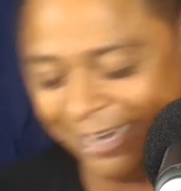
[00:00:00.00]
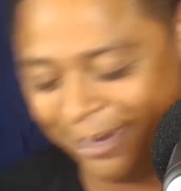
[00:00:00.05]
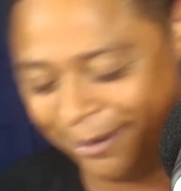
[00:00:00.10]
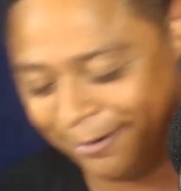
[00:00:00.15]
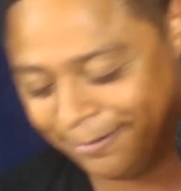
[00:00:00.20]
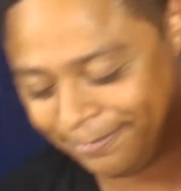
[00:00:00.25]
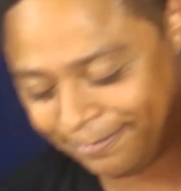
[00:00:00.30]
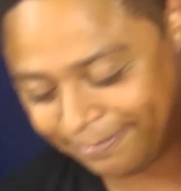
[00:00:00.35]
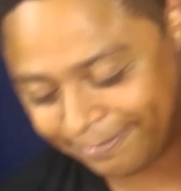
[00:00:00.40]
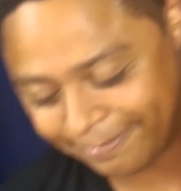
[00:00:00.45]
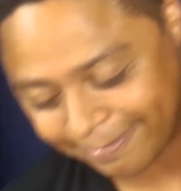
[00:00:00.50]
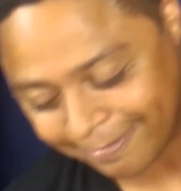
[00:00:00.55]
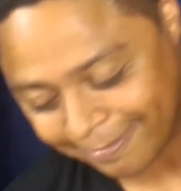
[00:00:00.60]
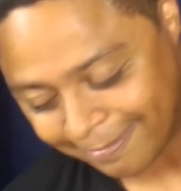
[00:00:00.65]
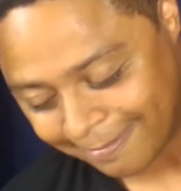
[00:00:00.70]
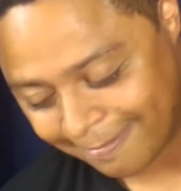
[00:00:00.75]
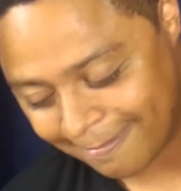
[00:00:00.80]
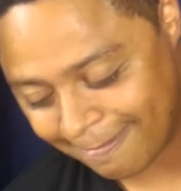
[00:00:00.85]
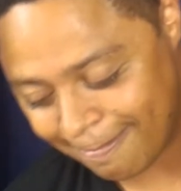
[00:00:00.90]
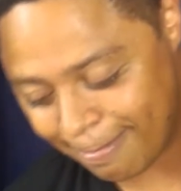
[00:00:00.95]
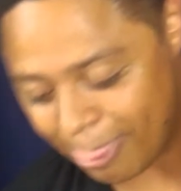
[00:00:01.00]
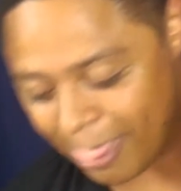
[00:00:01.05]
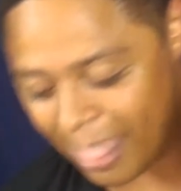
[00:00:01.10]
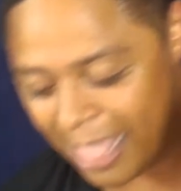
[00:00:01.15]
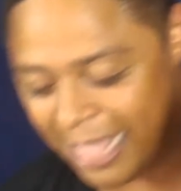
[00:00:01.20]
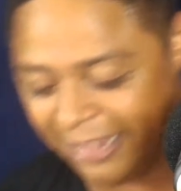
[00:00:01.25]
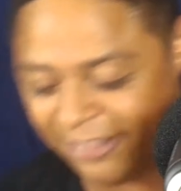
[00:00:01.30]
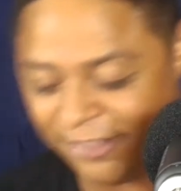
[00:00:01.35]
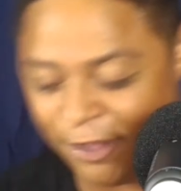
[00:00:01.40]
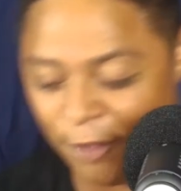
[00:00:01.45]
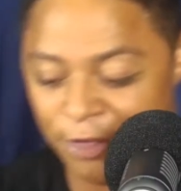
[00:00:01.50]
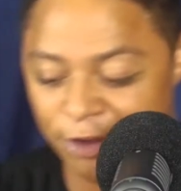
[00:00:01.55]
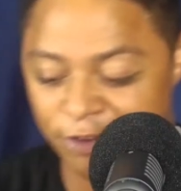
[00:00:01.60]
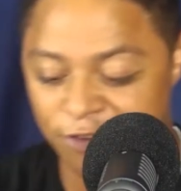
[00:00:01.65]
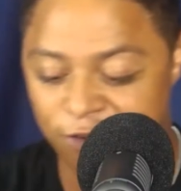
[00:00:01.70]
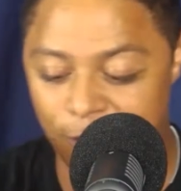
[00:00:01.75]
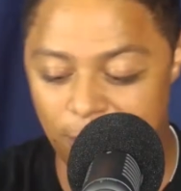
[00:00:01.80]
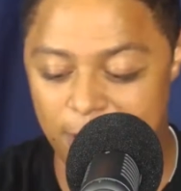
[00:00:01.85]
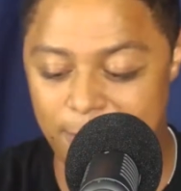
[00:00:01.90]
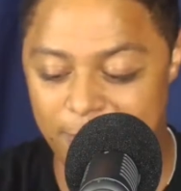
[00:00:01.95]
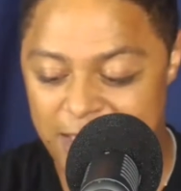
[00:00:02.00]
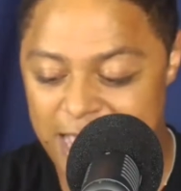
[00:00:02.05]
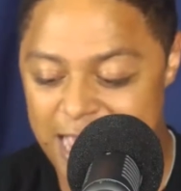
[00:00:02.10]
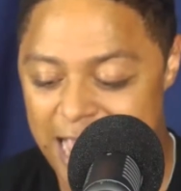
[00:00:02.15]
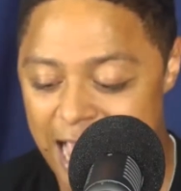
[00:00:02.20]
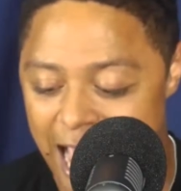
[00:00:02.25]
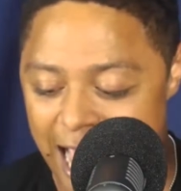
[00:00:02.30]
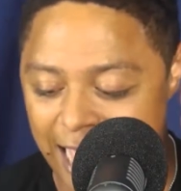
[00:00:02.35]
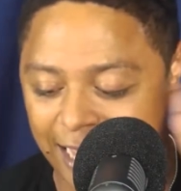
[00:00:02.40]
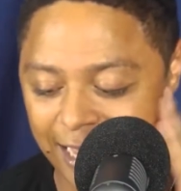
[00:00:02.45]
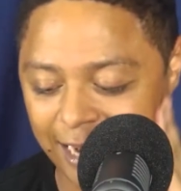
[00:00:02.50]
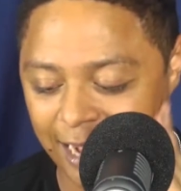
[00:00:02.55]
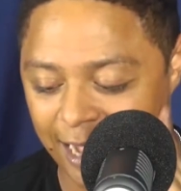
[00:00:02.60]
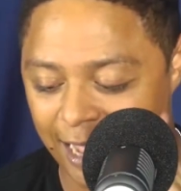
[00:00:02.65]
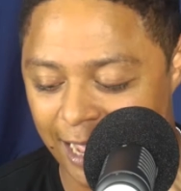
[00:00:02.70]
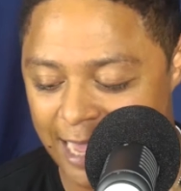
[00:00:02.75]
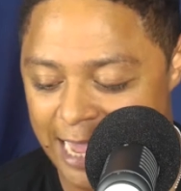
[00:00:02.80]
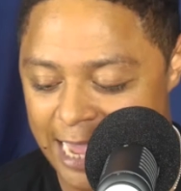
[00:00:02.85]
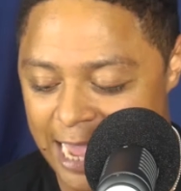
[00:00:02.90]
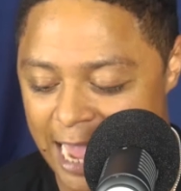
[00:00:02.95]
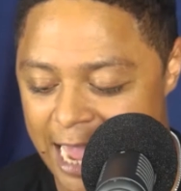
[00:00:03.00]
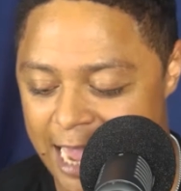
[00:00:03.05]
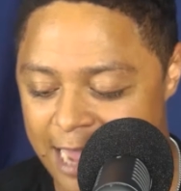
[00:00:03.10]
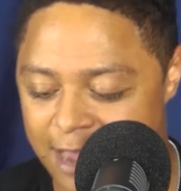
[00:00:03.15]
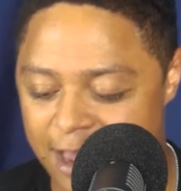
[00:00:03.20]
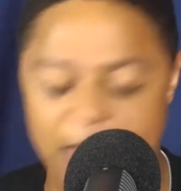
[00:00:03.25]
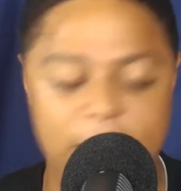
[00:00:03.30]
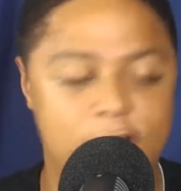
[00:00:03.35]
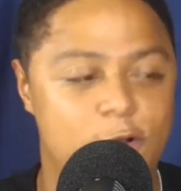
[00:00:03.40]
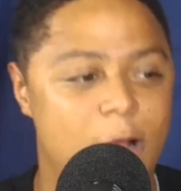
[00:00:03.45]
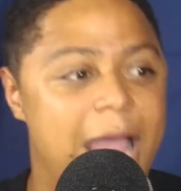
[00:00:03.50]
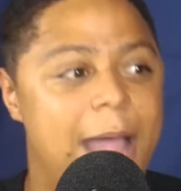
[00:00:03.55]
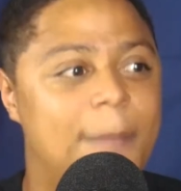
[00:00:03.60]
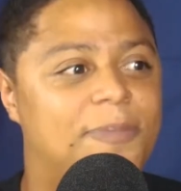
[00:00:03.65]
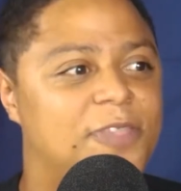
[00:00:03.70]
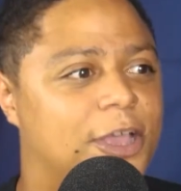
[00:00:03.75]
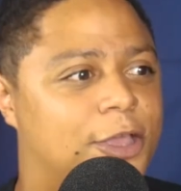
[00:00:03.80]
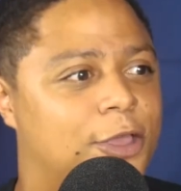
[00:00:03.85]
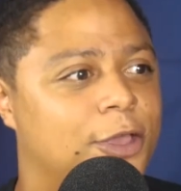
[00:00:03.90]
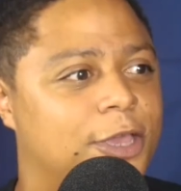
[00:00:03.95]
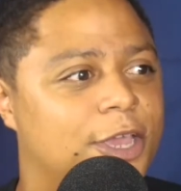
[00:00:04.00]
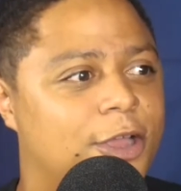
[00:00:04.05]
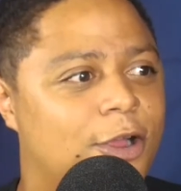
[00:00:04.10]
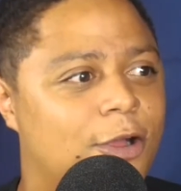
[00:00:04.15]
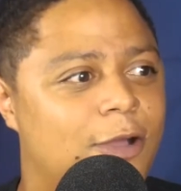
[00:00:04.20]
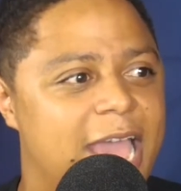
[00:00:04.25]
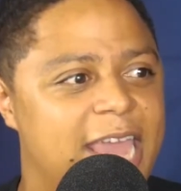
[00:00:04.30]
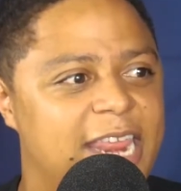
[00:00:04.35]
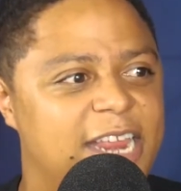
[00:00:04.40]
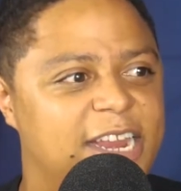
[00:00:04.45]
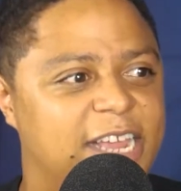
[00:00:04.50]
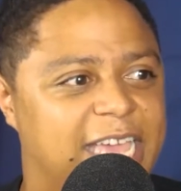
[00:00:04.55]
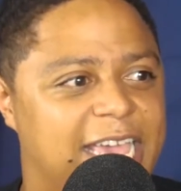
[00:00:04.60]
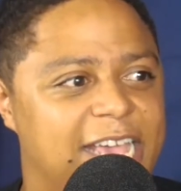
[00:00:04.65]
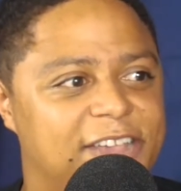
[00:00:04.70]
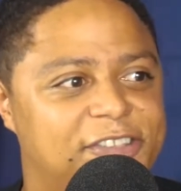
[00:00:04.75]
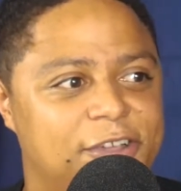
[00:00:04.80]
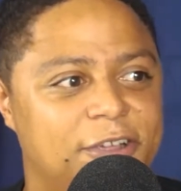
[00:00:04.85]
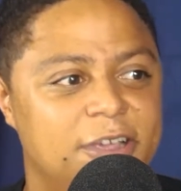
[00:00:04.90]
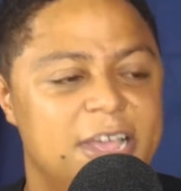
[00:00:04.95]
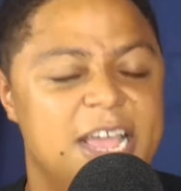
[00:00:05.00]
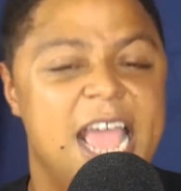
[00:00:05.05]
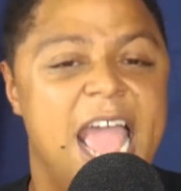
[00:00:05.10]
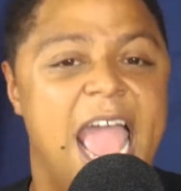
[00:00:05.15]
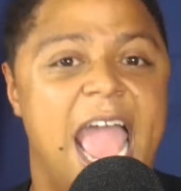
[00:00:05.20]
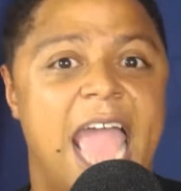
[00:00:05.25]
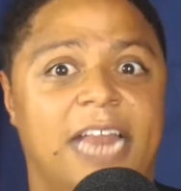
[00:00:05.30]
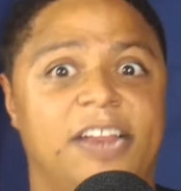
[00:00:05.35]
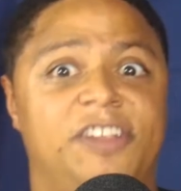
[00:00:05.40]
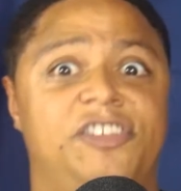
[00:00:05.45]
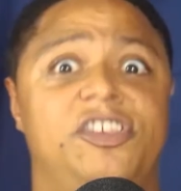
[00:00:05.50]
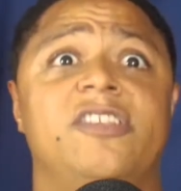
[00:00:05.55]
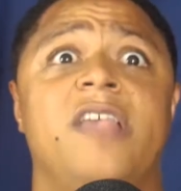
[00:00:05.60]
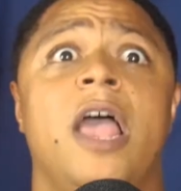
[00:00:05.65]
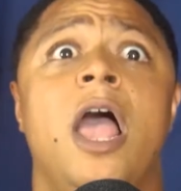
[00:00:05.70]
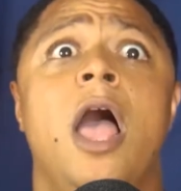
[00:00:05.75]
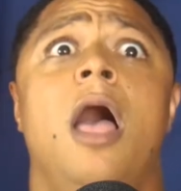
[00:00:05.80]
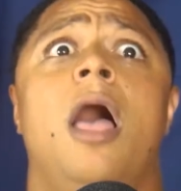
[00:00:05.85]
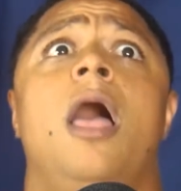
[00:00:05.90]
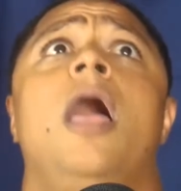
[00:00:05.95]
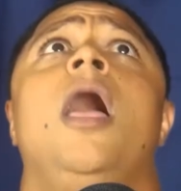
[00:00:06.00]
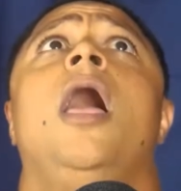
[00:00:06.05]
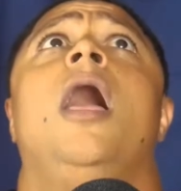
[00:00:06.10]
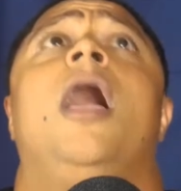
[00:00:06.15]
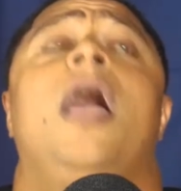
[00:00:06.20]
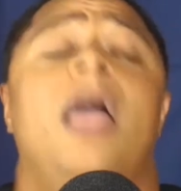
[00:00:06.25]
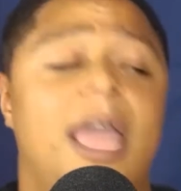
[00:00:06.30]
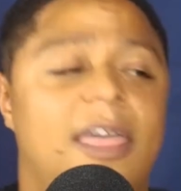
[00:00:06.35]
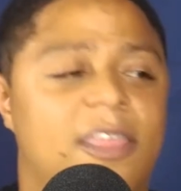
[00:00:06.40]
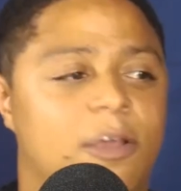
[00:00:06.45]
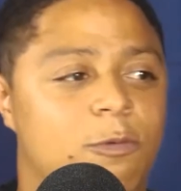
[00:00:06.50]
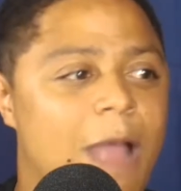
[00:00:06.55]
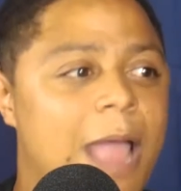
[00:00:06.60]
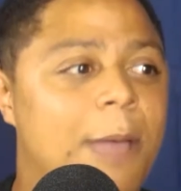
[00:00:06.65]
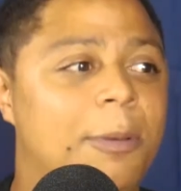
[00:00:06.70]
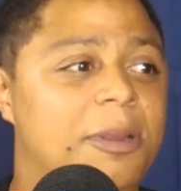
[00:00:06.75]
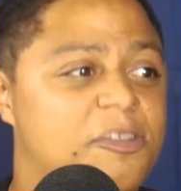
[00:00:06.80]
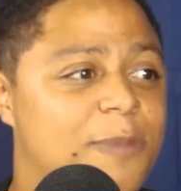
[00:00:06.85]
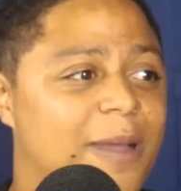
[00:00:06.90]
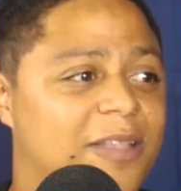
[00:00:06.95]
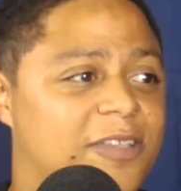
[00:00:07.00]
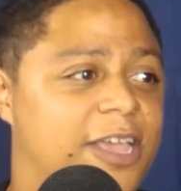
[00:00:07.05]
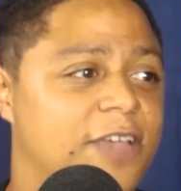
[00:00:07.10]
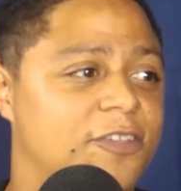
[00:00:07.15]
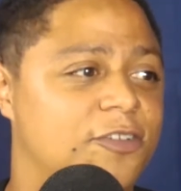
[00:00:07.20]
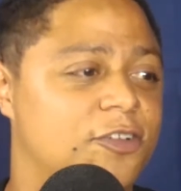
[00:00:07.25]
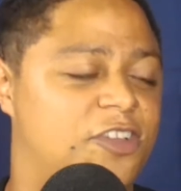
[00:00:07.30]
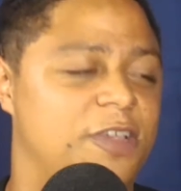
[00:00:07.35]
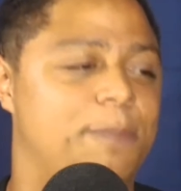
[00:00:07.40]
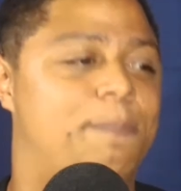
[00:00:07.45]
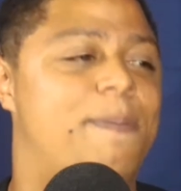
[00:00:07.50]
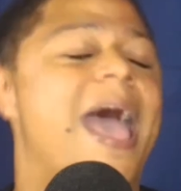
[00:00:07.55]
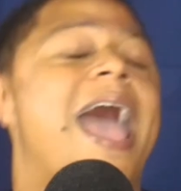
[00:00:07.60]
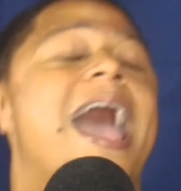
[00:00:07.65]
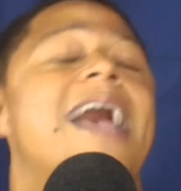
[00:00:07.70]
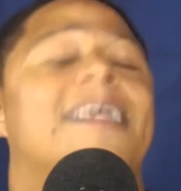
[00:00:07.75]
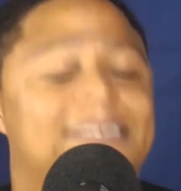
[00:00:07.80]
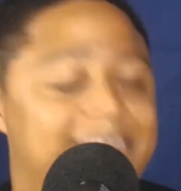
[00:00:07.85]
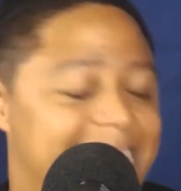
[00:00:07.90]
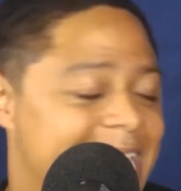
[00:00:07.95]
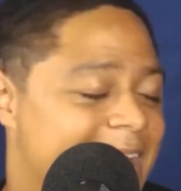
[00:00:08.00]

know? And so they're screaming. And then he grabs the cookie girl, Eddie, to kiss her. And then she's like, and then right when he's about to kiss her, she passes